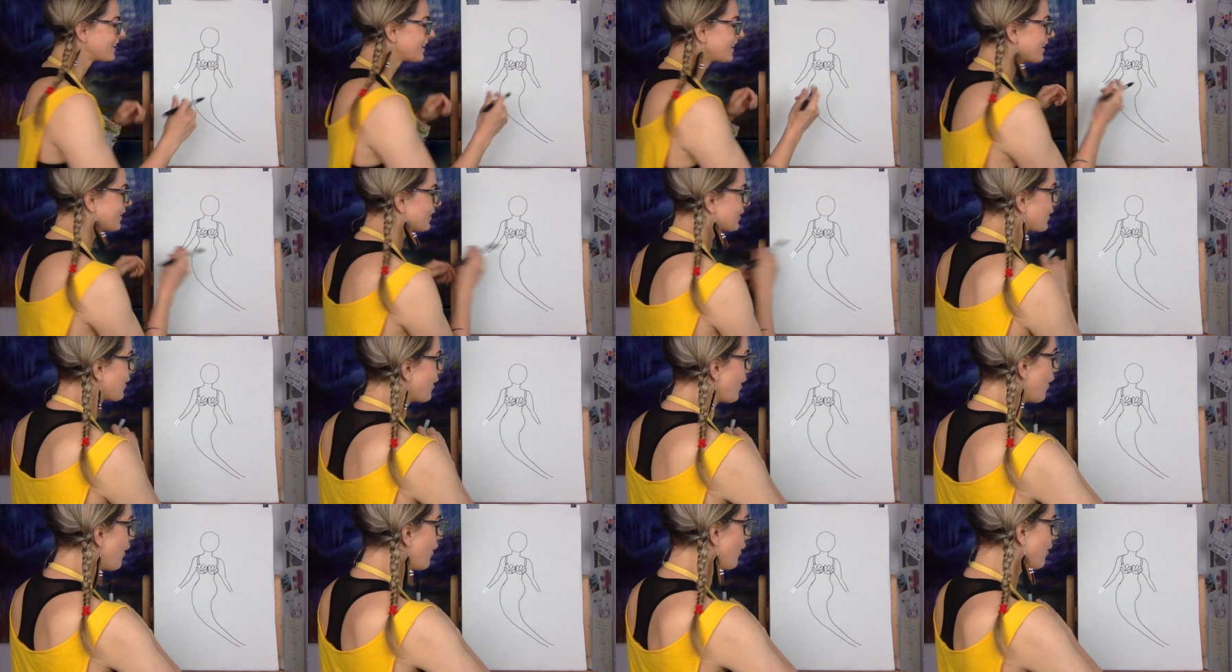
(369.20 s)
Like my
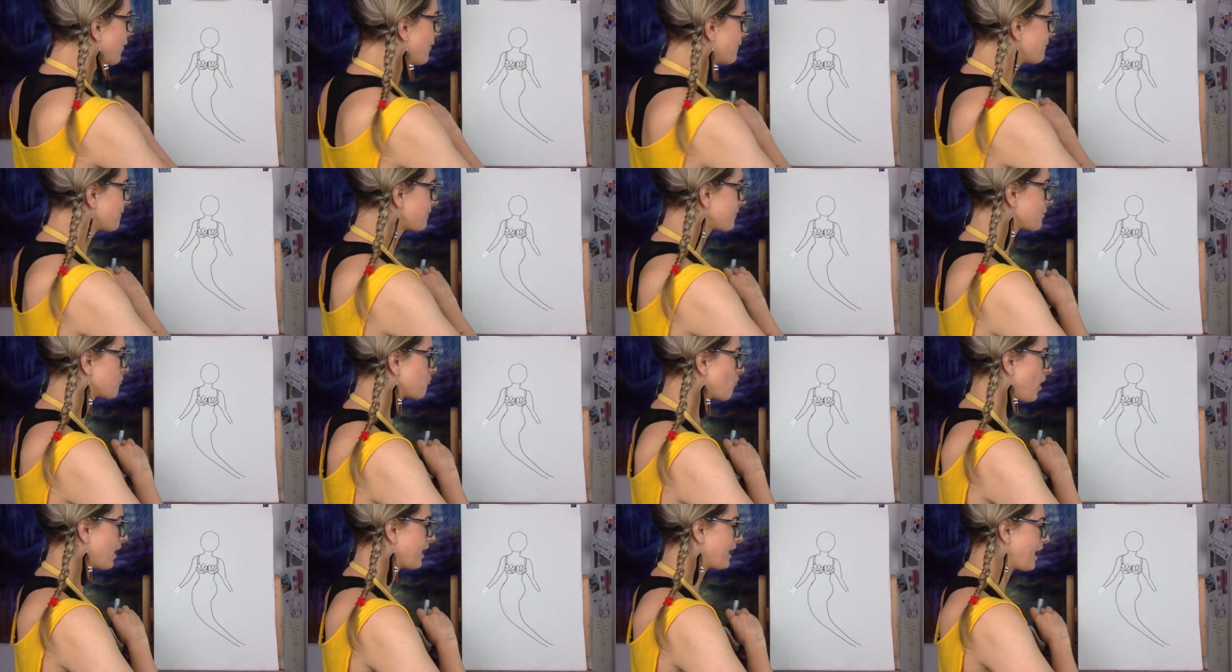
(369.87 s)
arm.
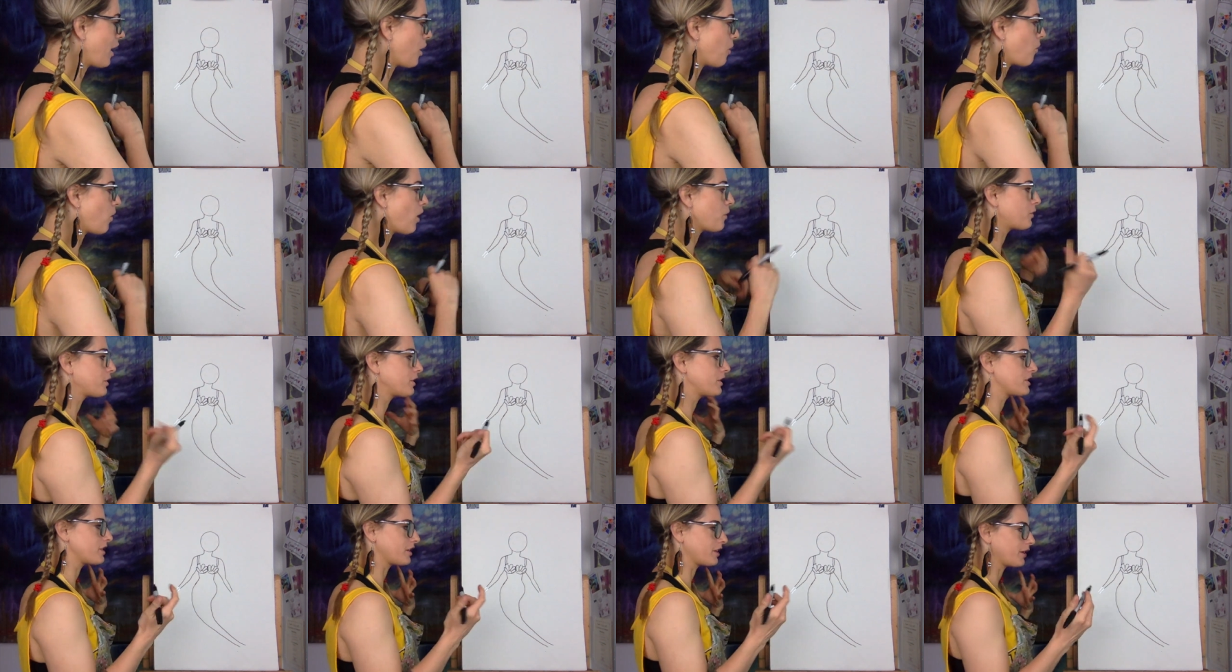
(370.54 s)
Right, now what I
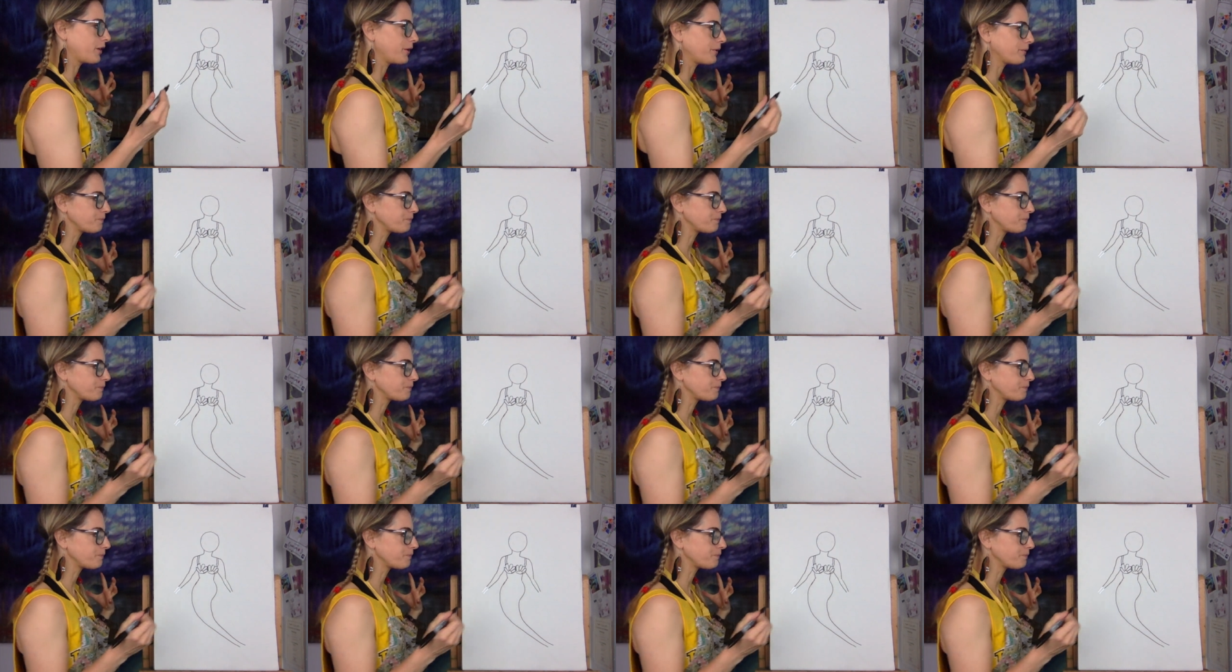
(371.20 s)
want to do,